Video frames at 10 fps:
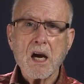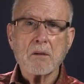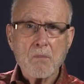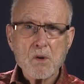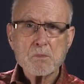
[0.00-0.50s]

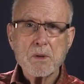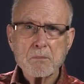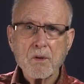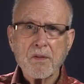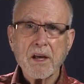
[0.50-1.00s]
And most
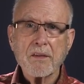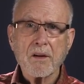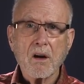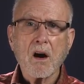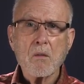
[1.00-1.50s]
people think
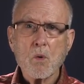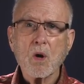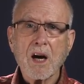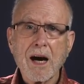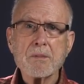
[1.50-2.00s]
there are
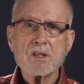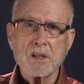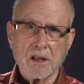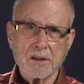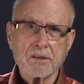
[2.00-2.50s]
more
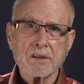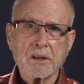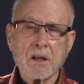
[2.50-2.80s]
homicides,